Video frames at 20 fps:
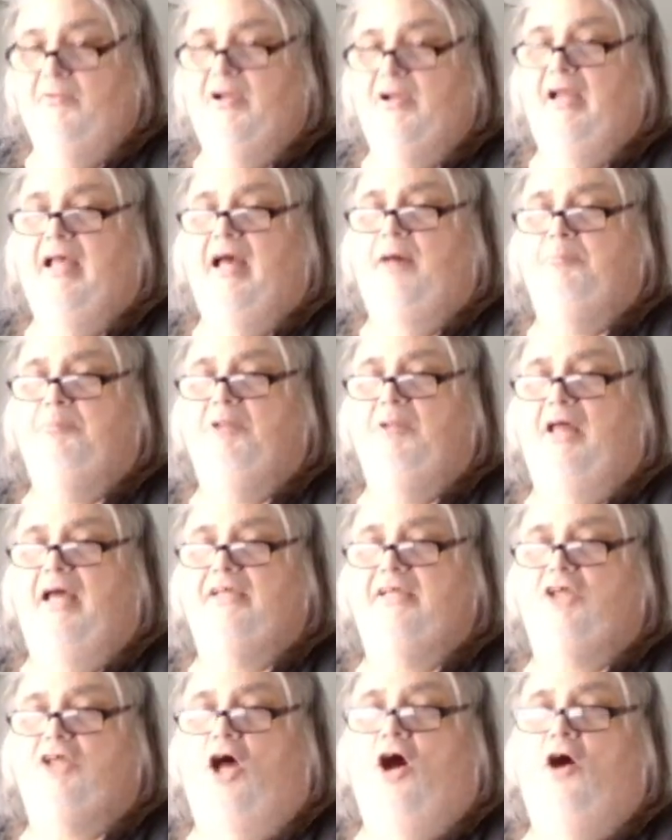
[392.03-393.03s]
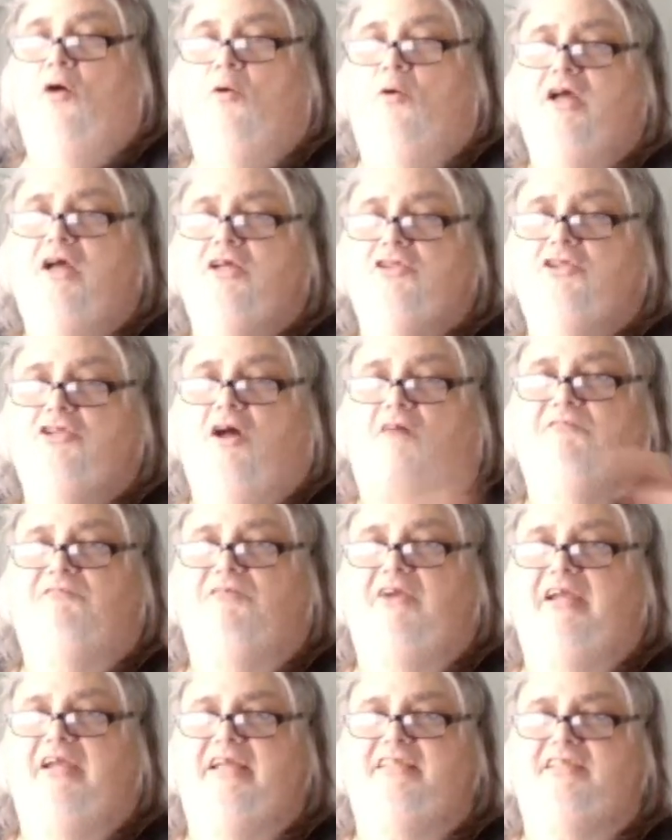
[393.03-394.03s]
God bless. Oh, don't
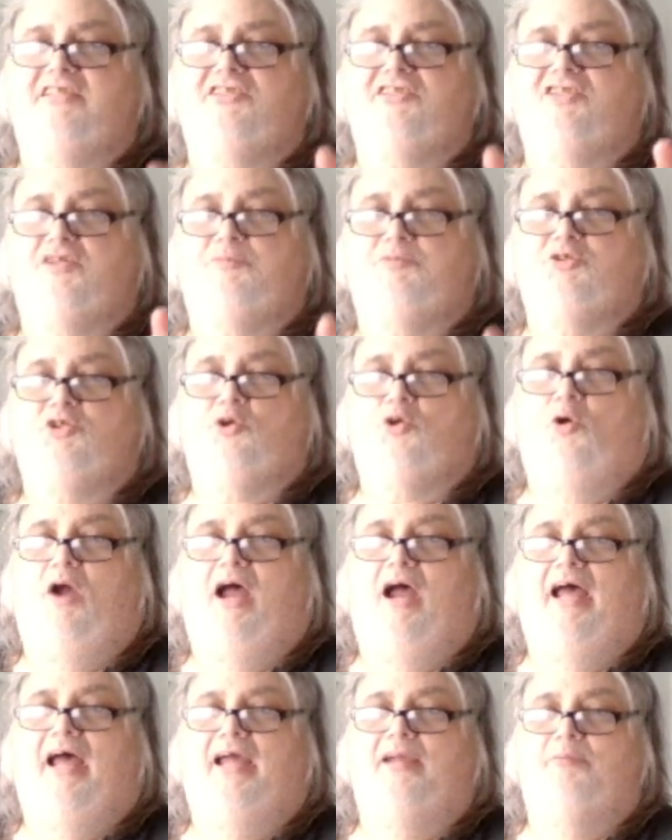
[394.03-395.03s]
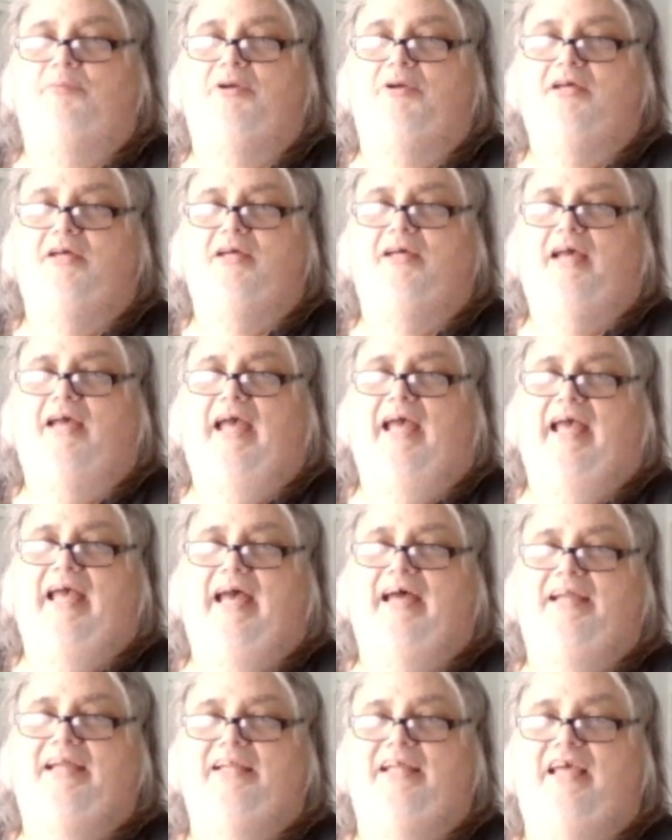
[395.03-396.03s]
forget to subscribe.
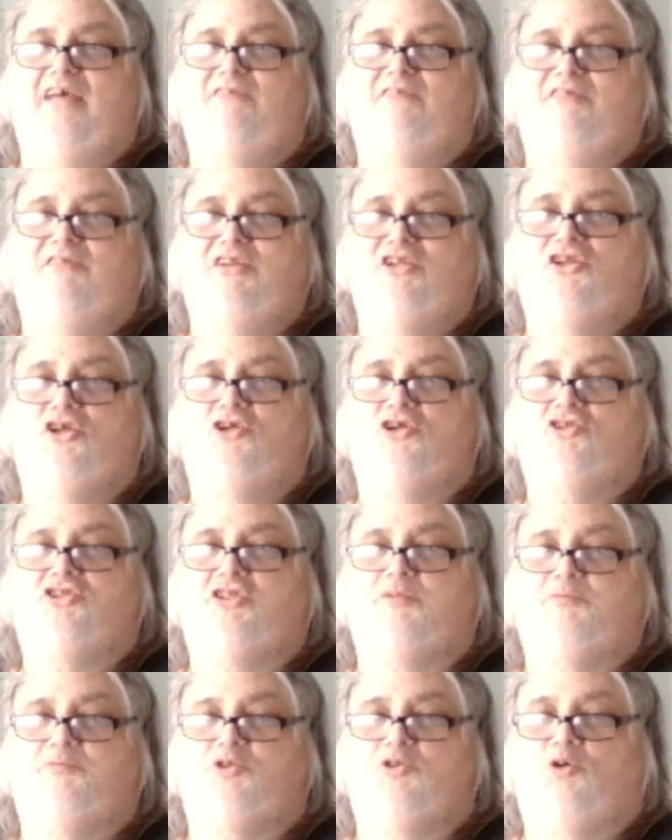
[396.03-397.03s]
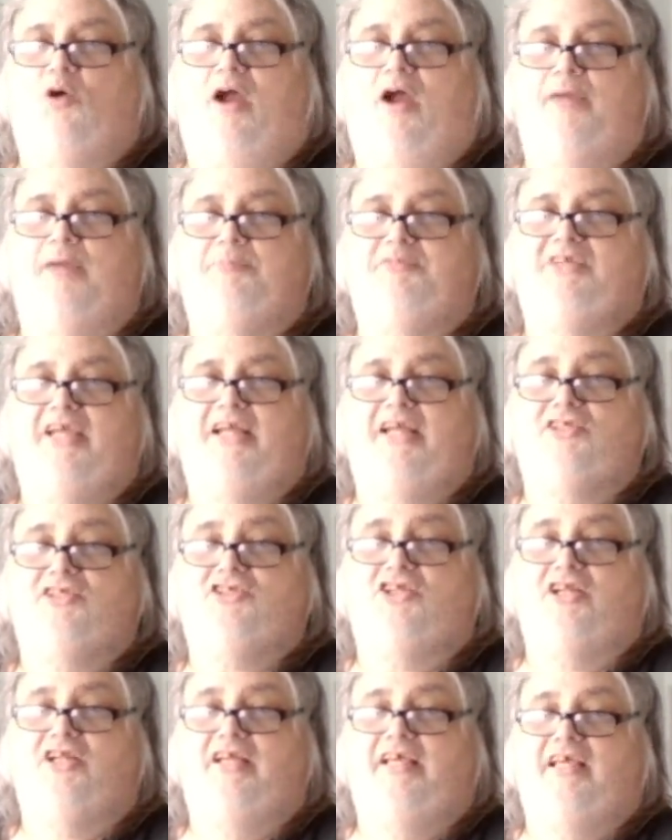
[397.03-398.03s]
And if you do subscribe,
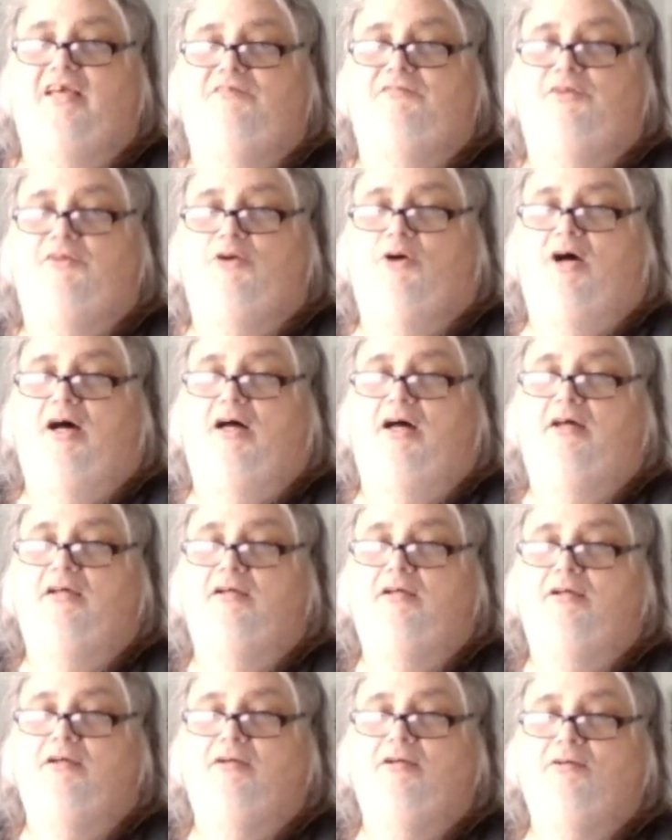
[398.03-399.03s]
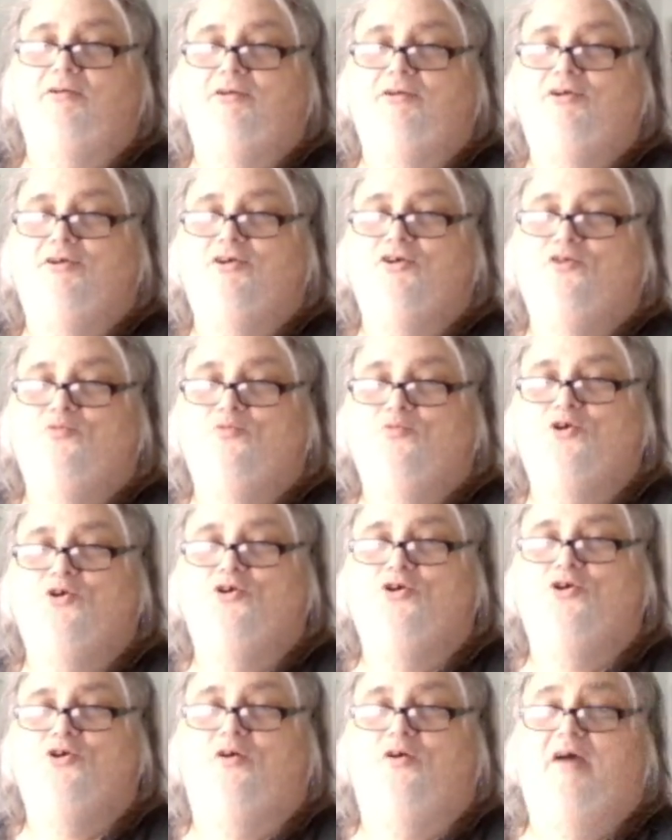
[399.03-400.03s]
Tina's going to give you a
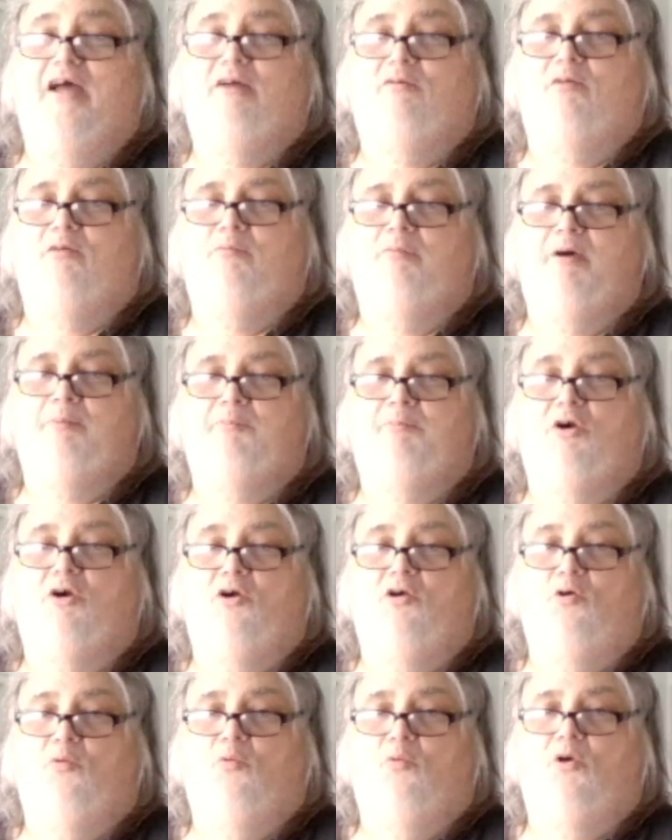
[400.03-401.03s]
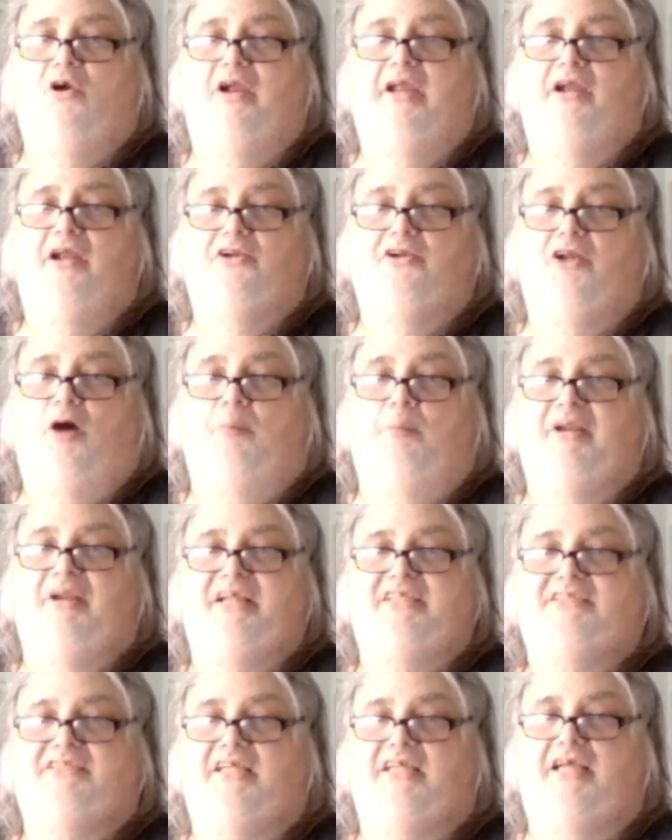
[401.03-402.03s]
woohoo. And remember, we're here.
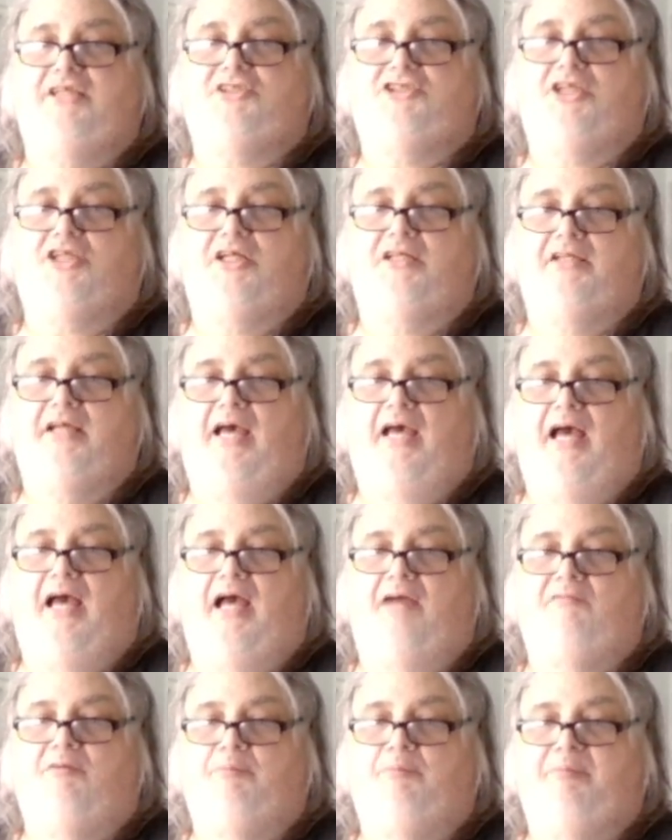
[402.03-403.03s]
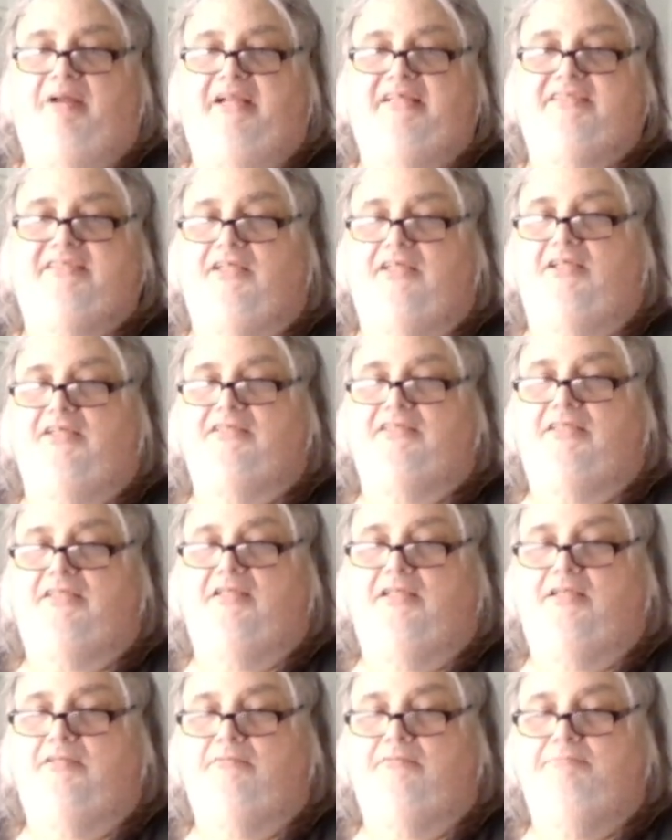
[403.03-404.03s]
Nobody's teaching. Everybody's
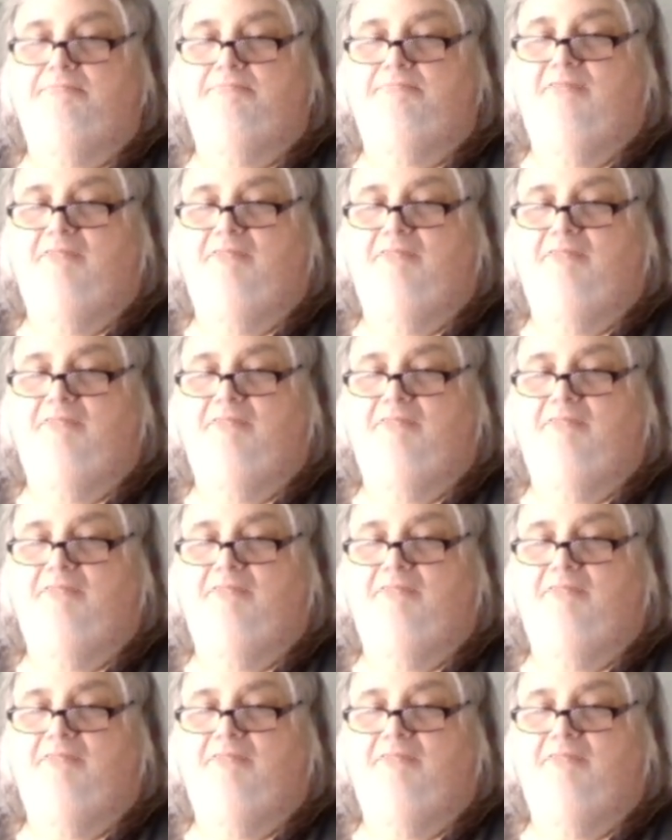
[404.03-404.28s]
listening.